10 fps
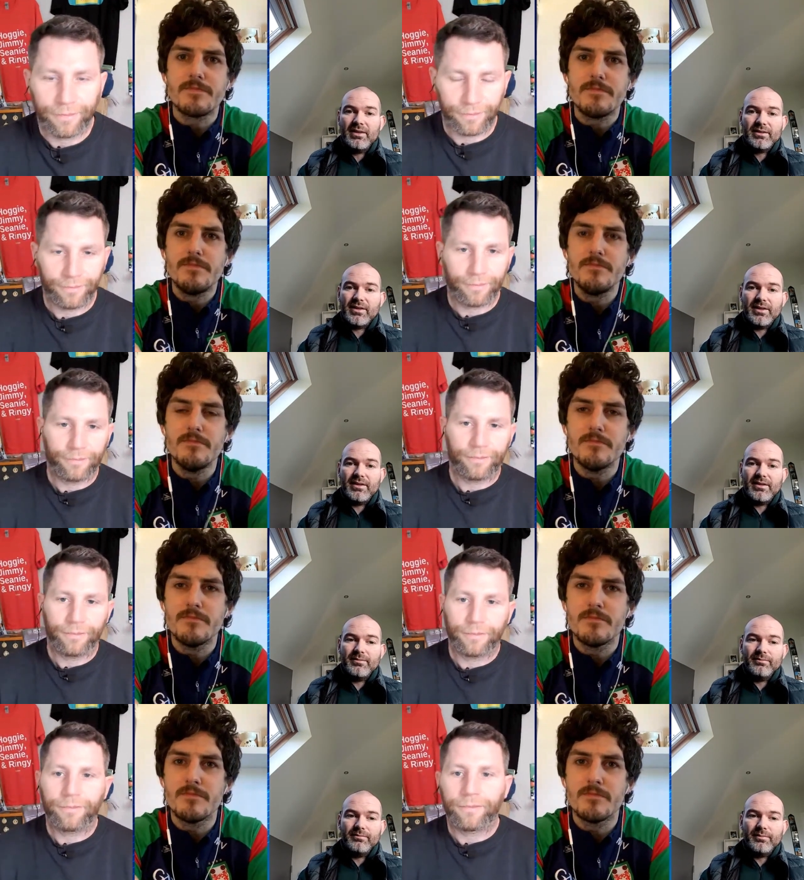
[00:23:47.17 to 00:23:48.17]
Speaker 1: to
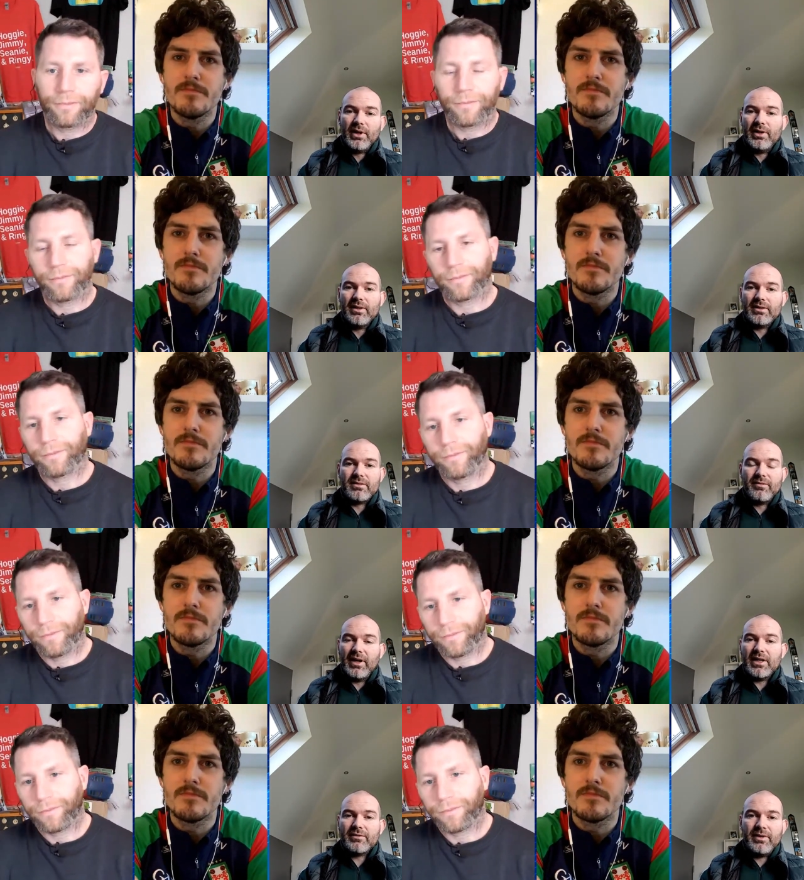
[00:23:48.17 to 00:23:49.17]
Paul's
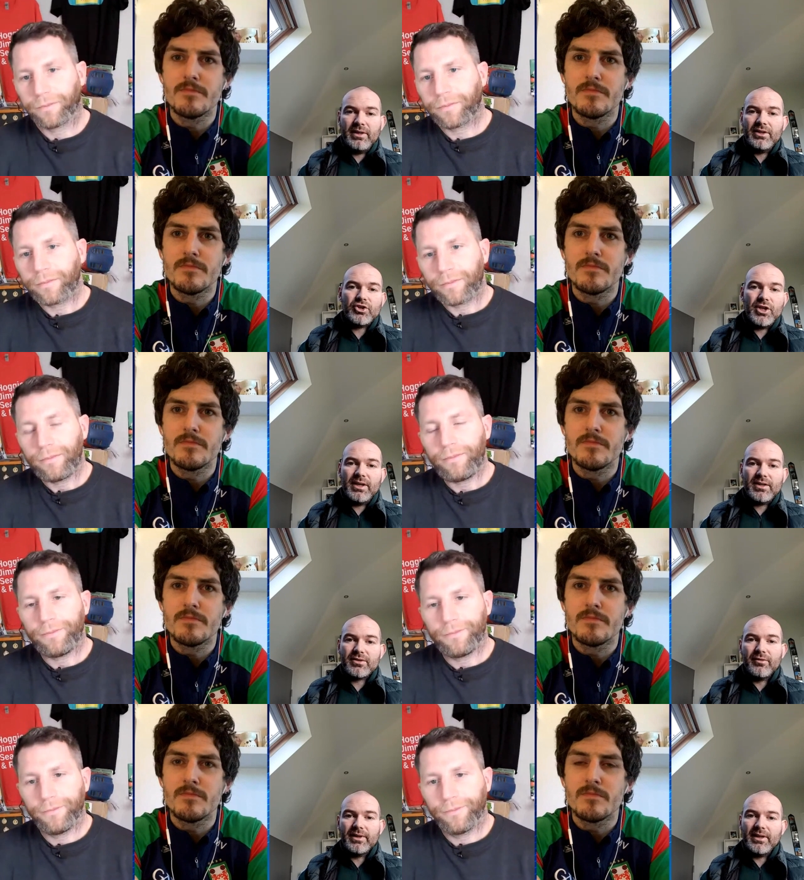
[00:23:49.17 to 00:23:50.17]
philosophy and his training and
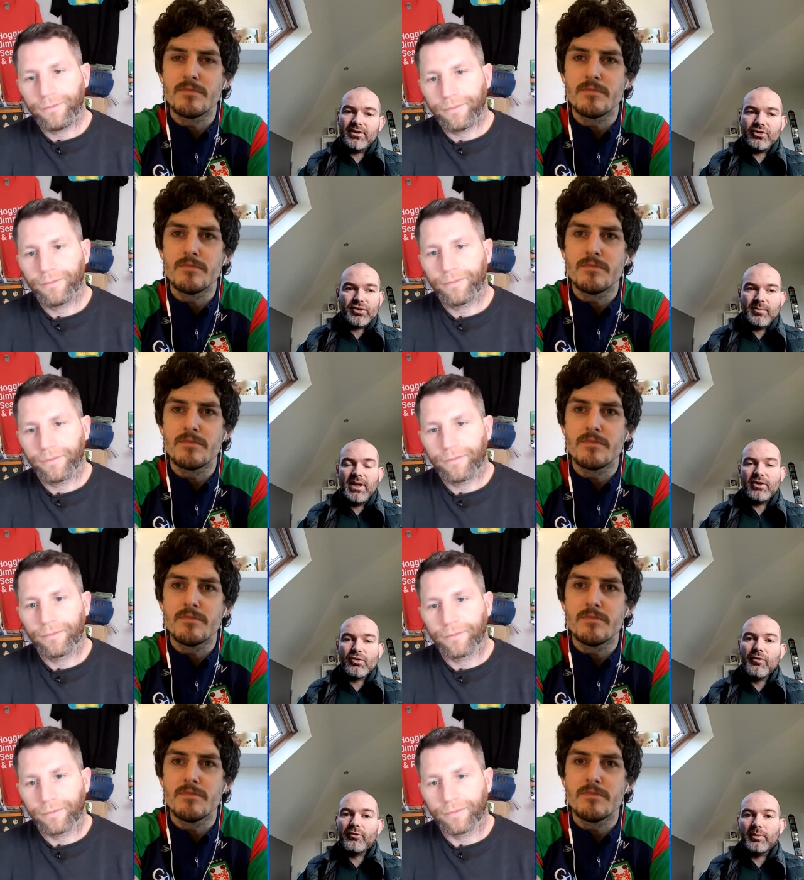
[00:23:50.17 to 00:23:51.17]
stuff like that is just to make you
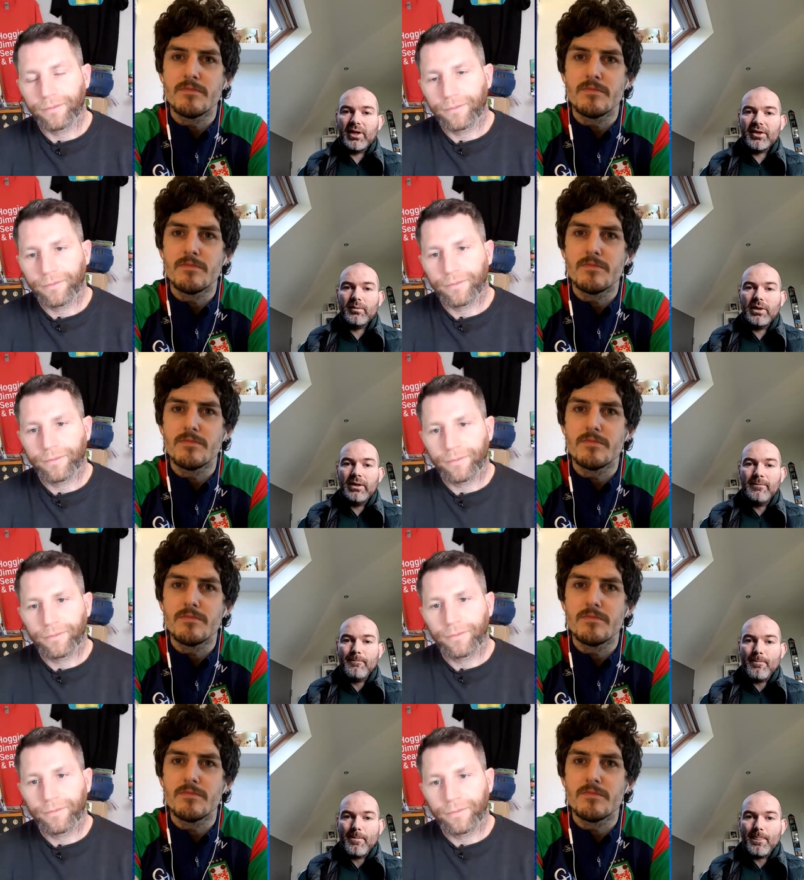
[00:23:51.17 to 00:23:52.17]
comfortable on the ball.
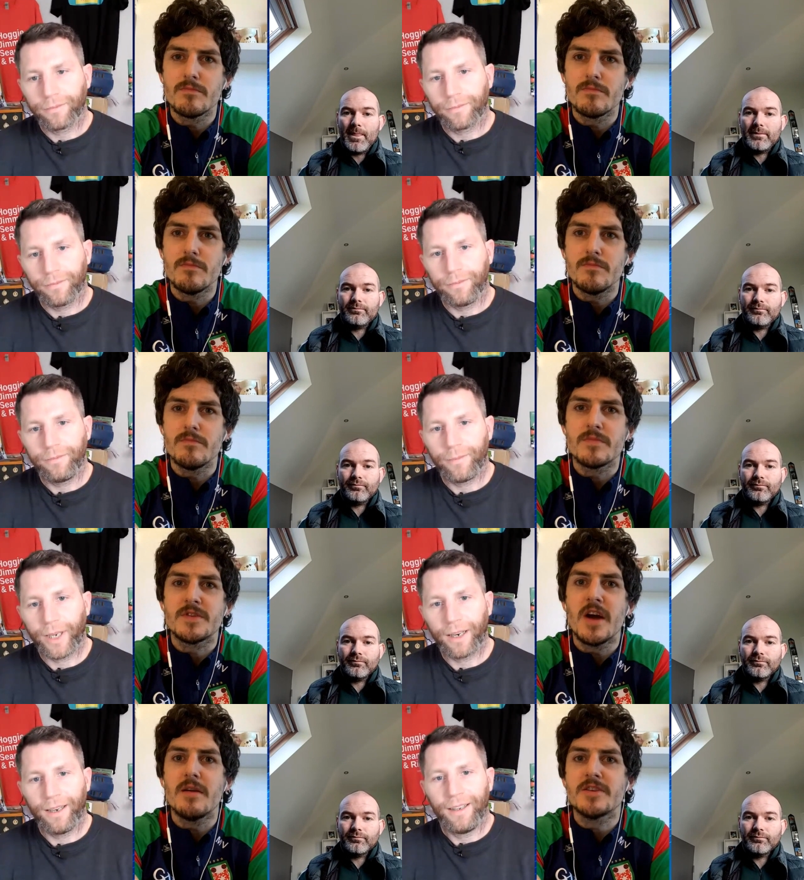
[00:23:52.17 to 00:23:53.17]
Mm.
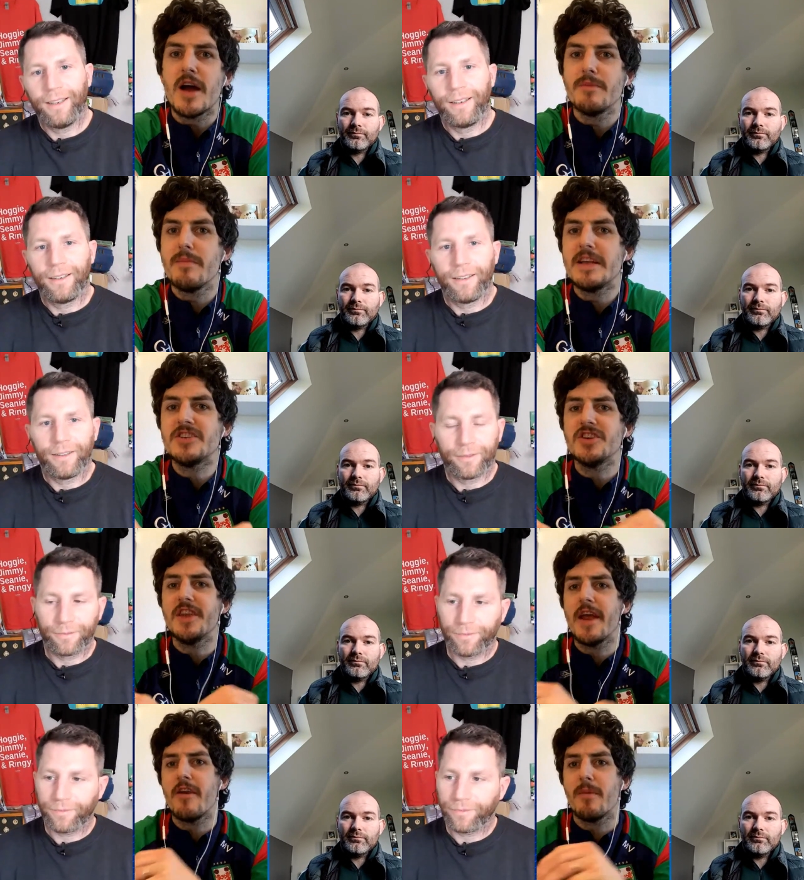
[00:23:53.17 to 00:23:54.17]
Tom,
Speaker 2: Tom, you mentioned
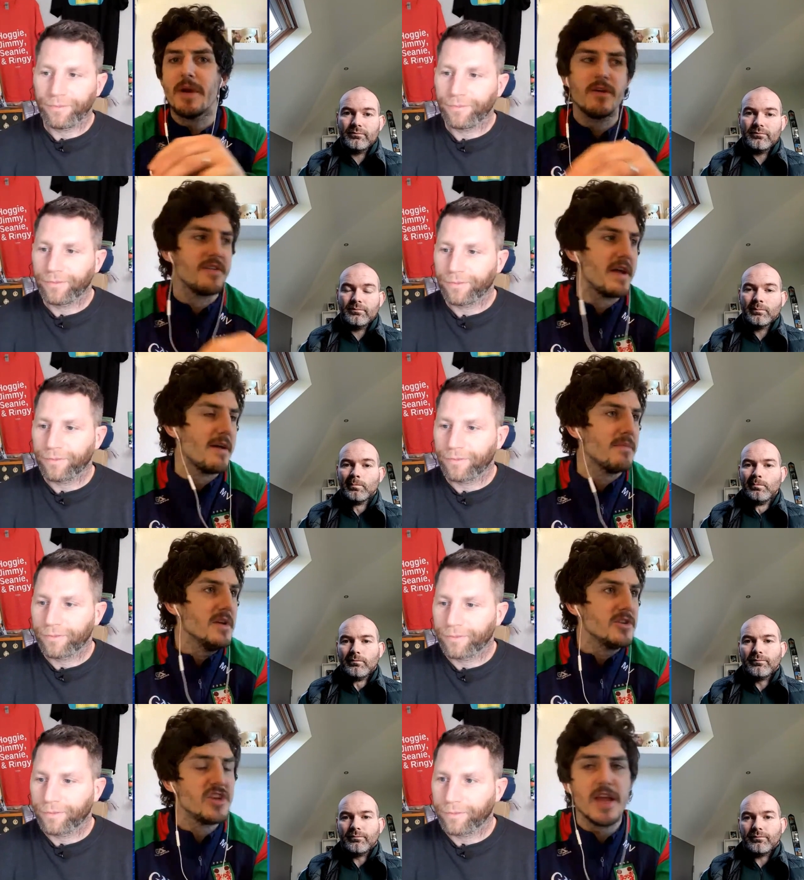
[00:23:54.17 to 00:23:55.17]
there about um,
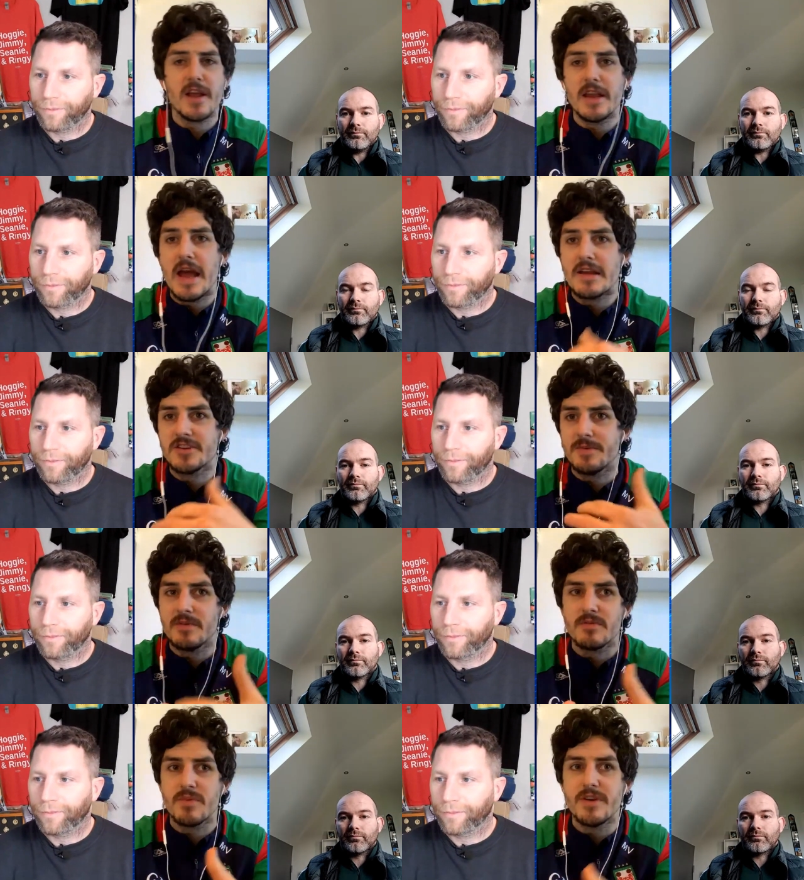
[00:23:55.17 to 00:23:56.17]
Shane kind of asked you
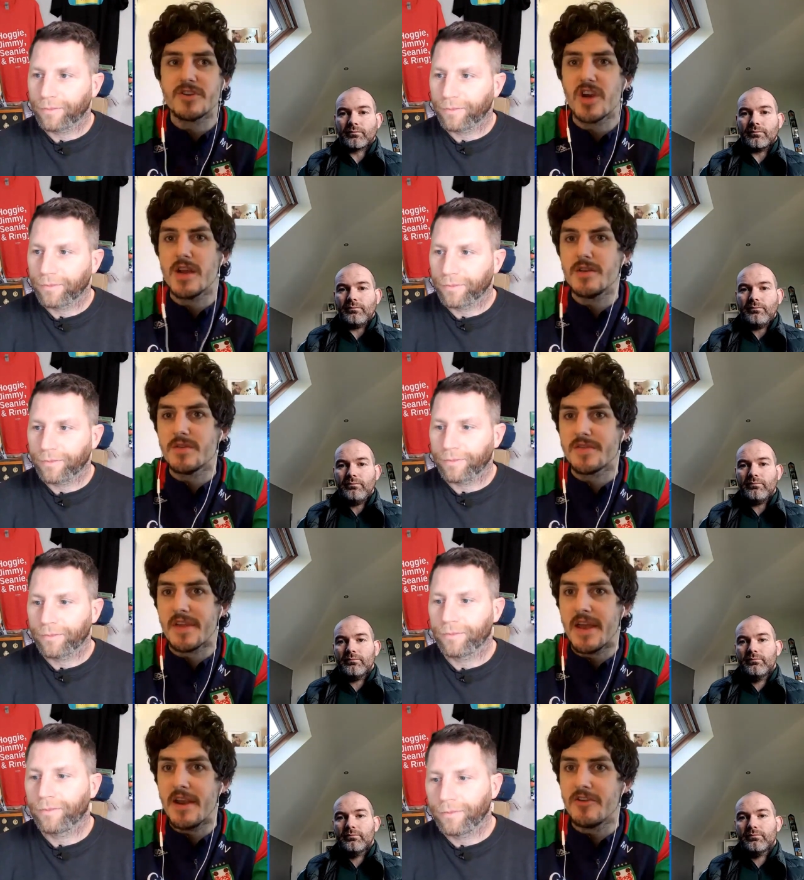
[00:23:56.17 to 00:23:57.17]
about whether John used the
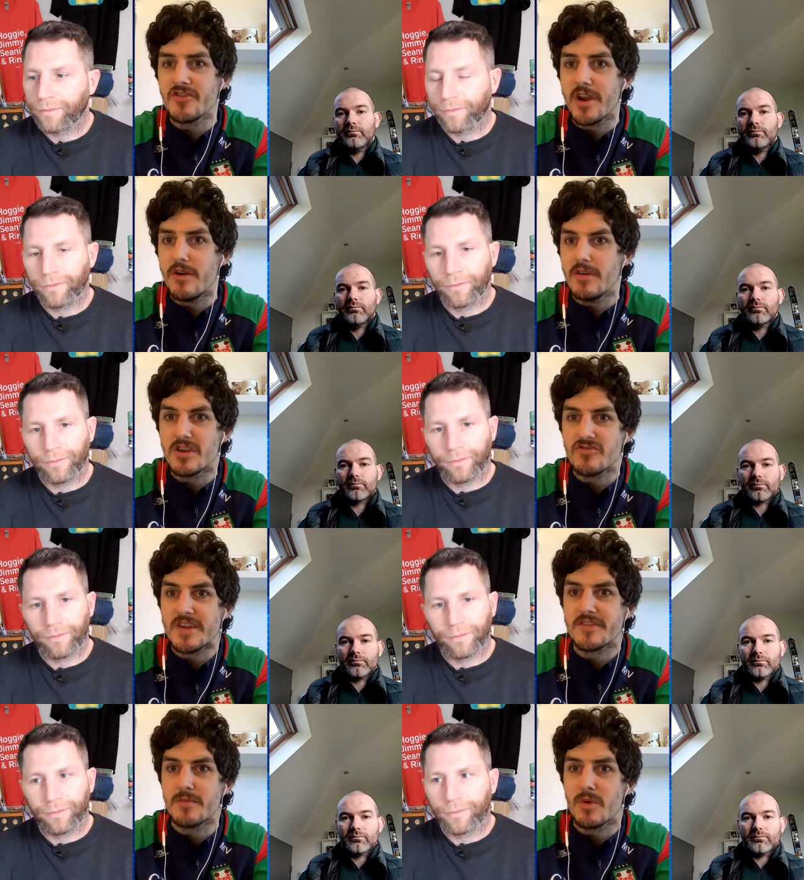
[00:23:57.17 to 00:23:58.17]
hairdryer in the
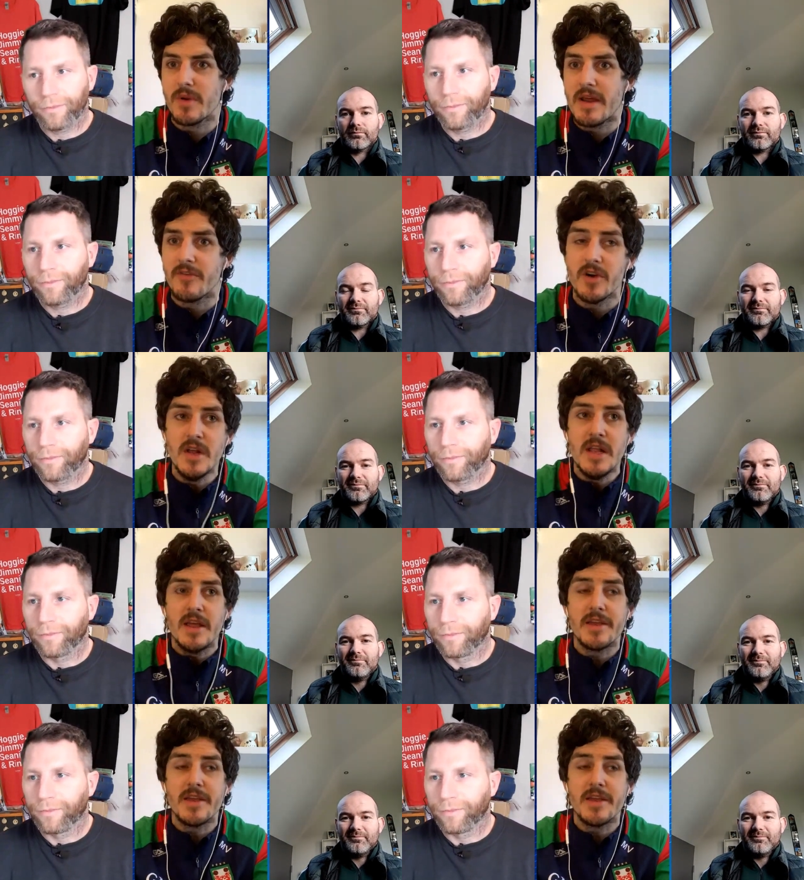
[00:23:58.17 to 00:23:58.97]
dressing room or whatever. You